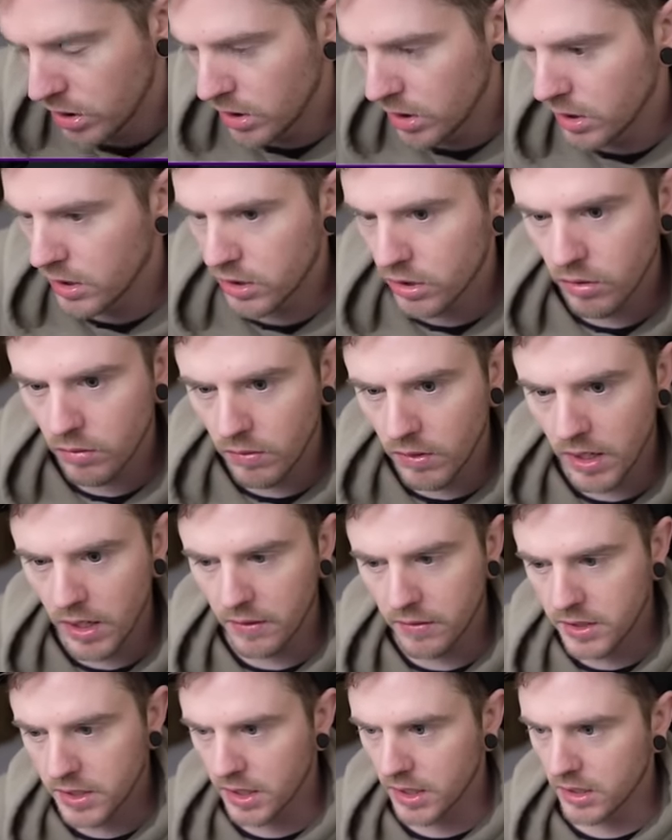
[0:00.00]
He shouldn't really have
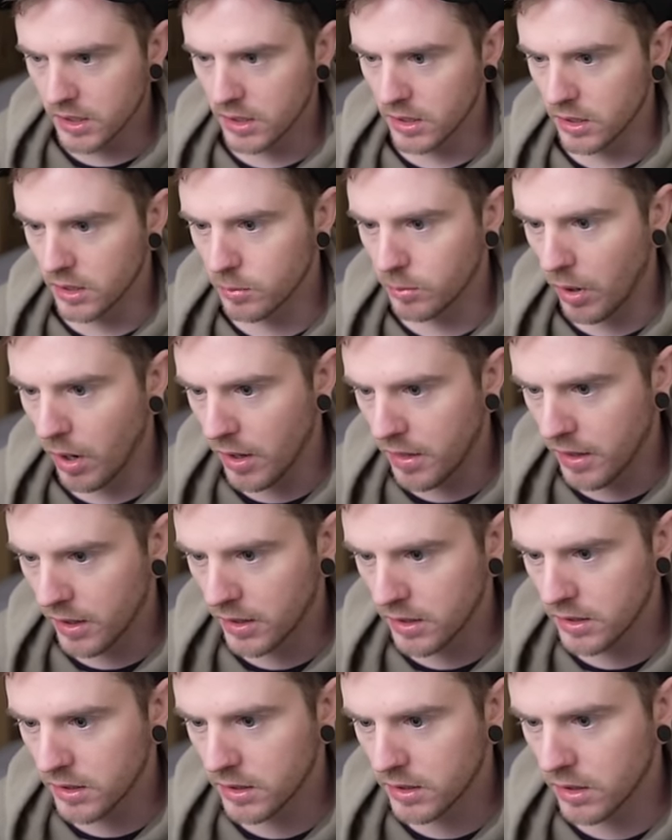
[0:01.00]
sixes. But I think
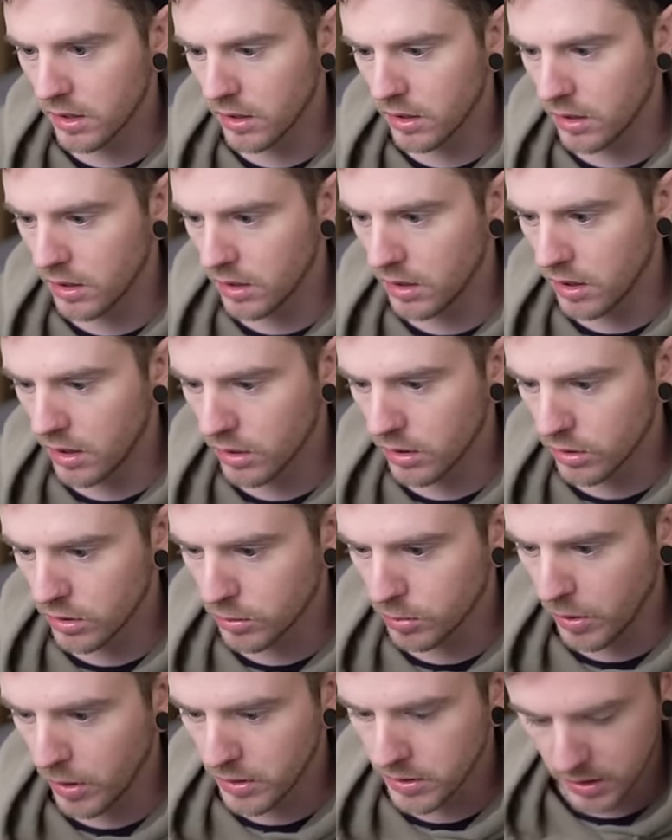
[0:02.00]
this is a good
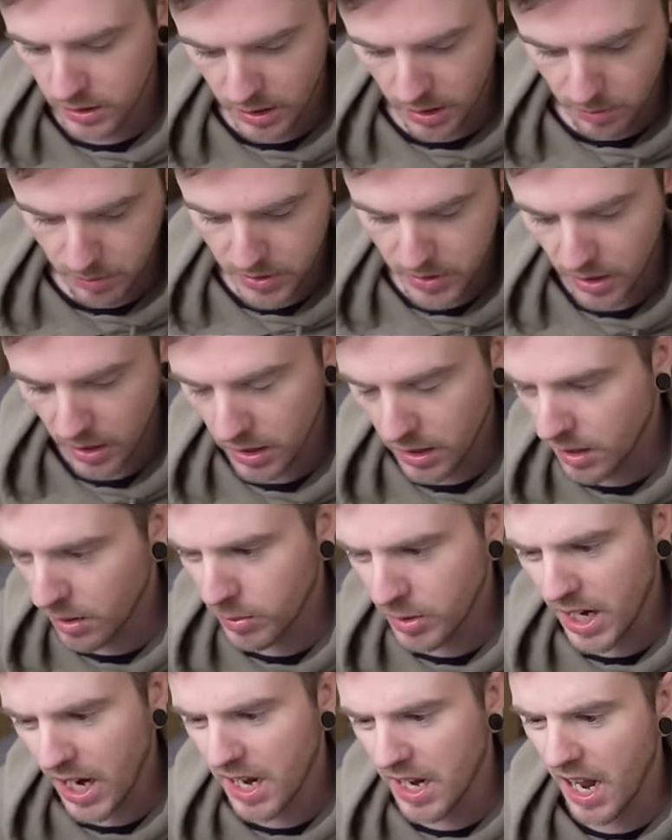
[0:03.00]
spot to 10%. And then we
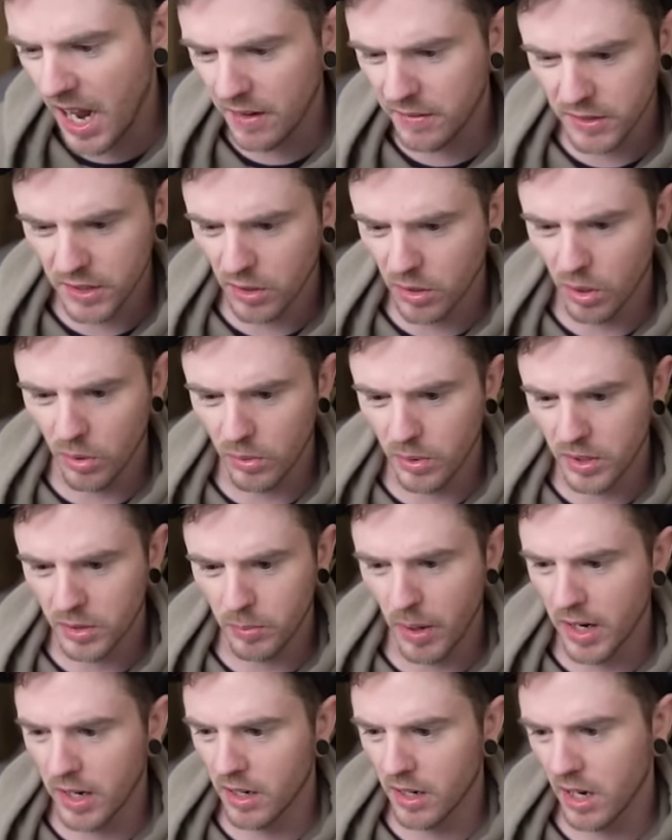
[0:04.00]
kind of have to call with a
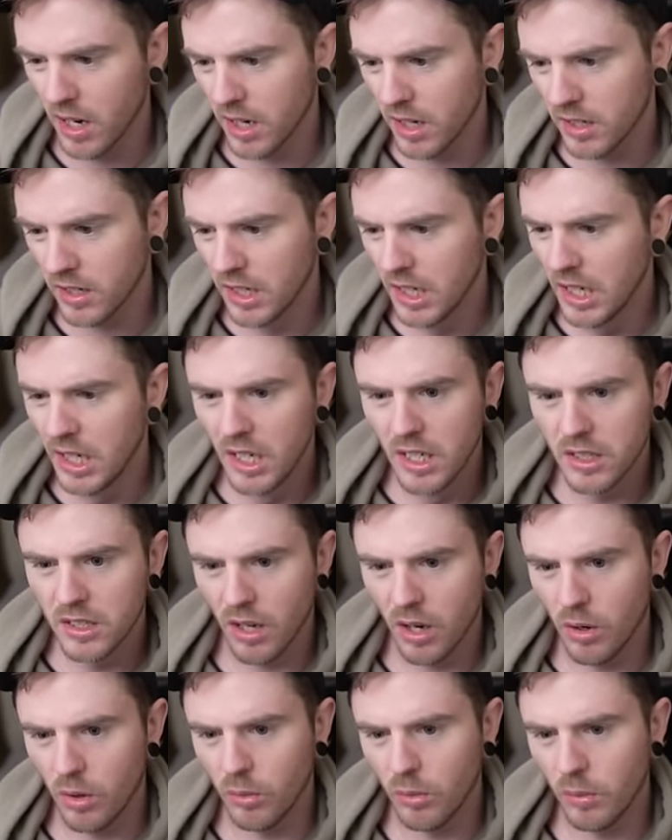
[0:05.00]
spade in our hand.
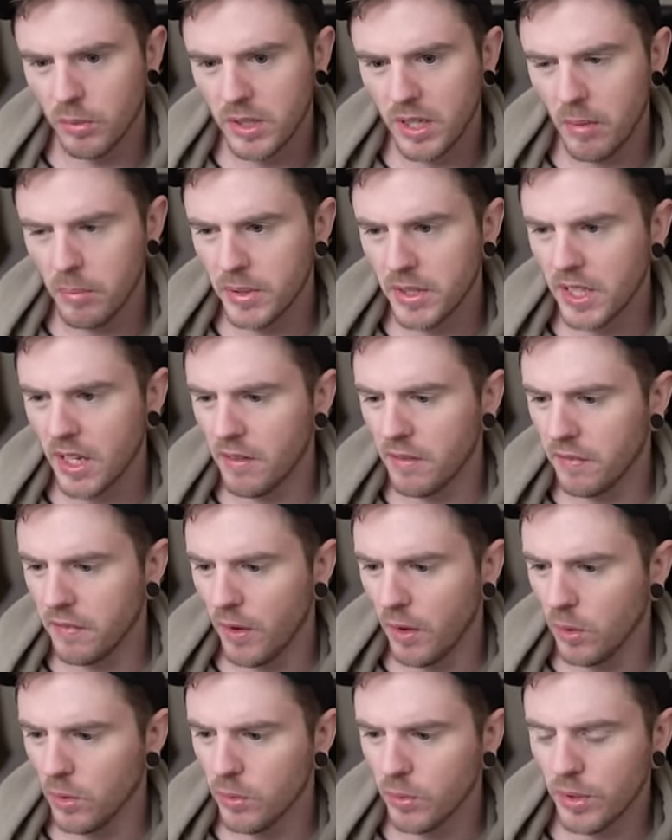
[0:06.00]
So 10%
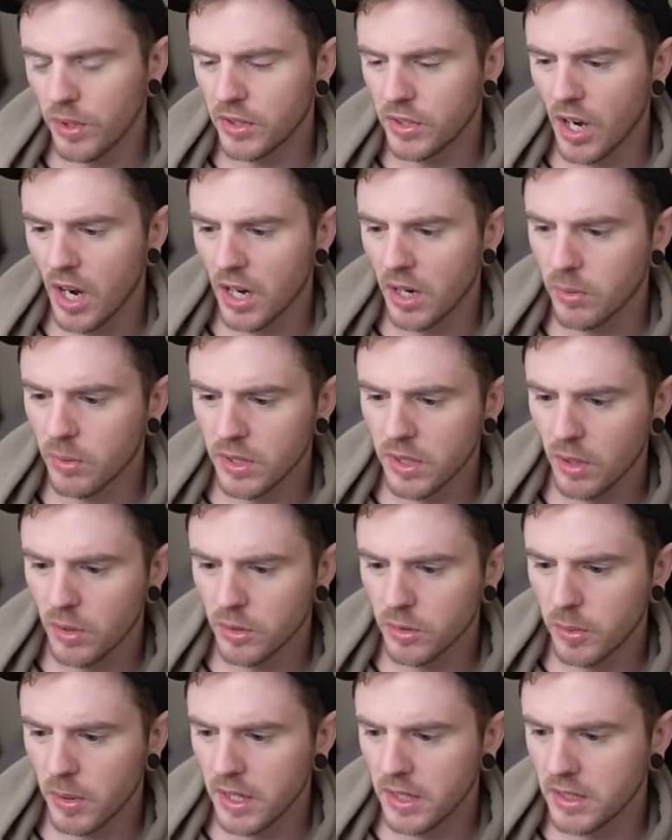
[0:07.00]
fold with jack with no
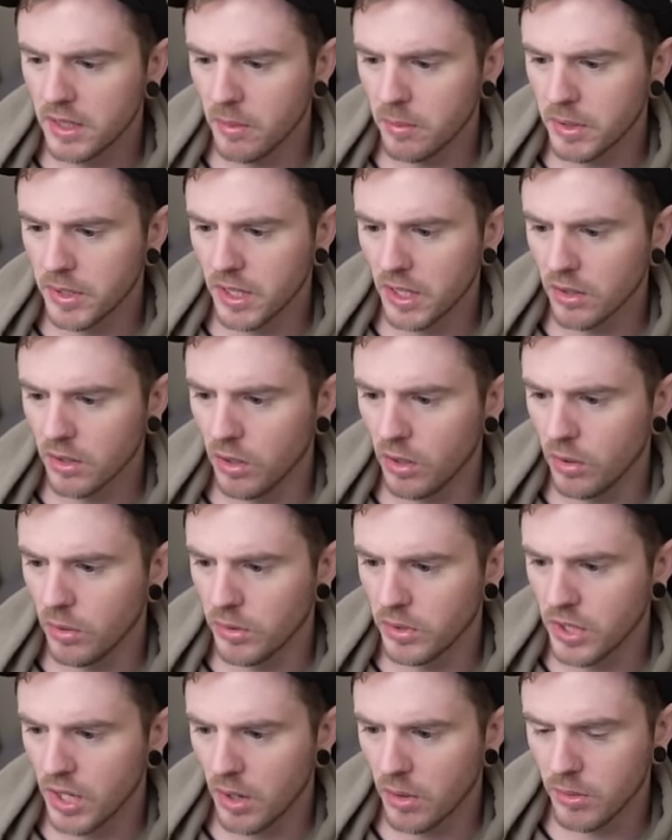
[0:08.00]
spade. 10% call with
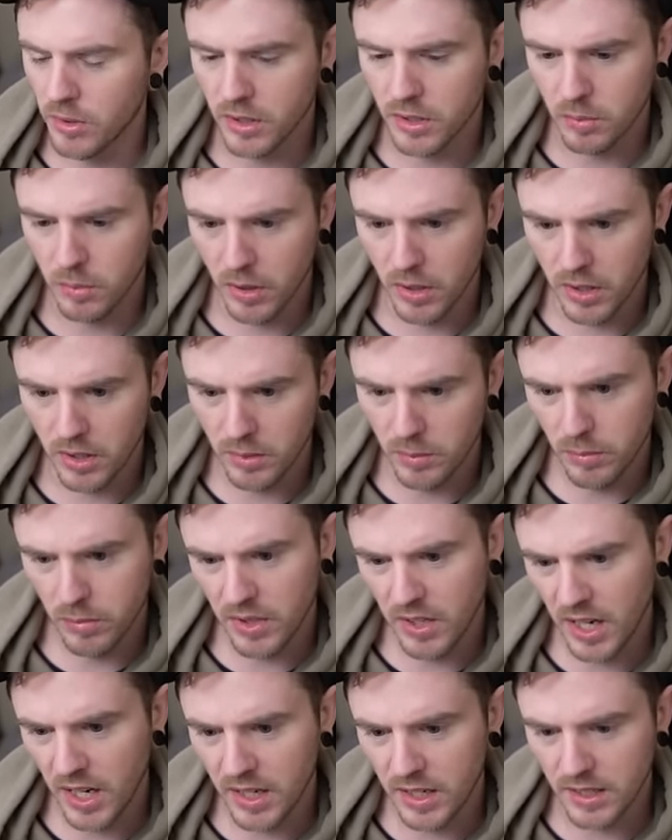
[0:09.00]
jack with a spade.
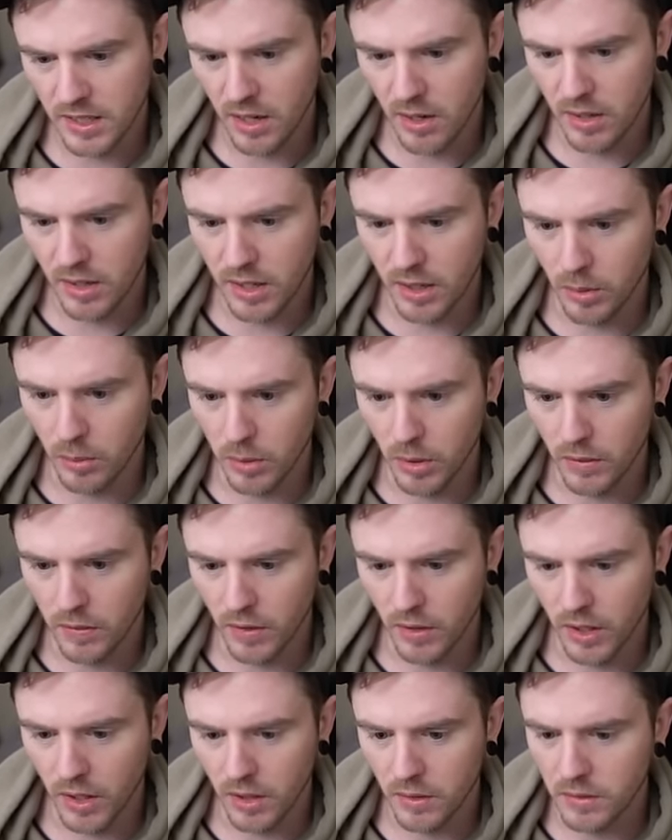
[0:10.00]
Thing is, I don't think he'll bluff
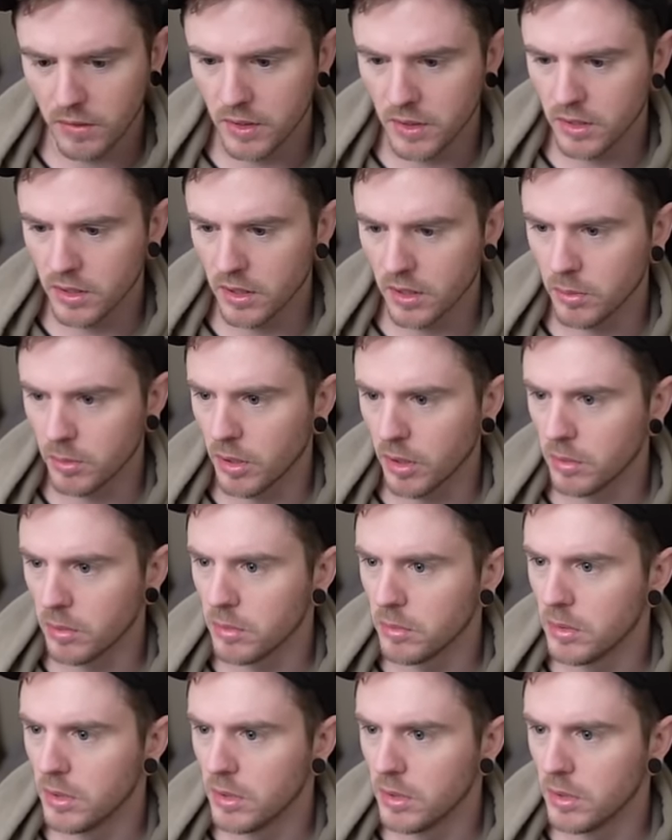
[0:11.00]
all that often. That's the only problem.